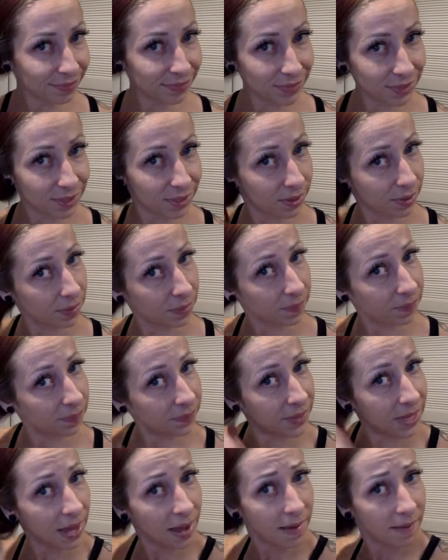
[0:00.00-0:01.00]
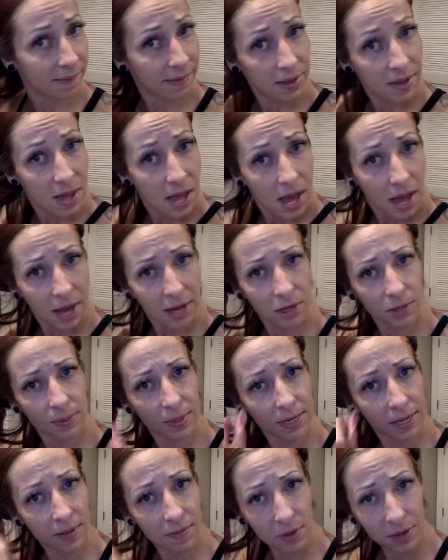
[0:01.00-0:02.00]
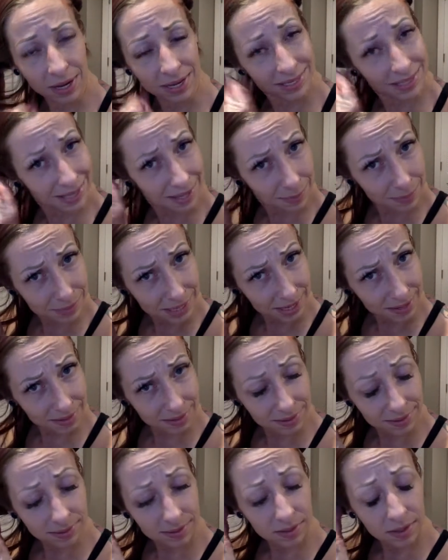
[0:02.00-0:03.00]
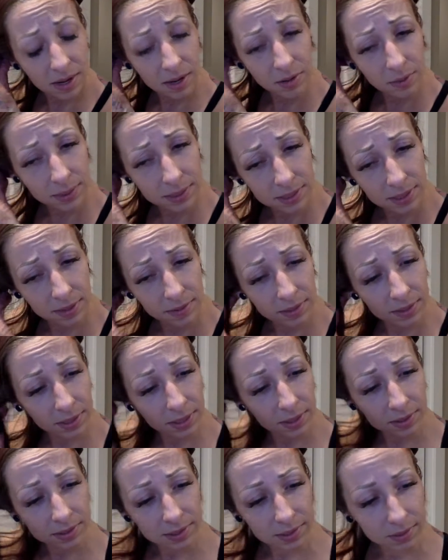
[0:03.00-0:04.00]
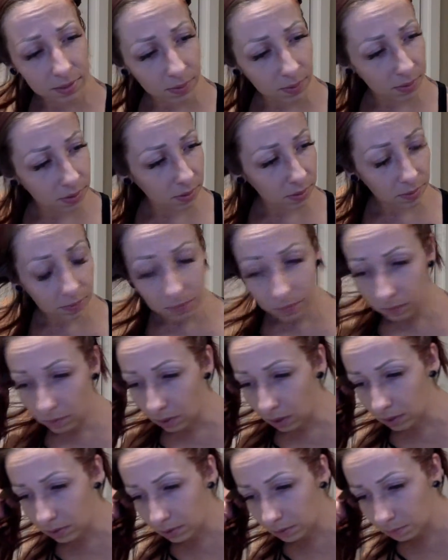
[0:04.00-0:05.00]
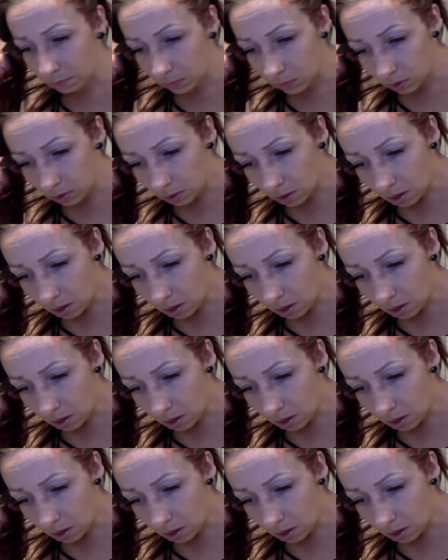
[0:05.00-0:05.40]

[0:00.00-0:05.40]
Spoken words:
So yeah, I just wanted to give you guys that update. Otherwise, everything else is going awesome.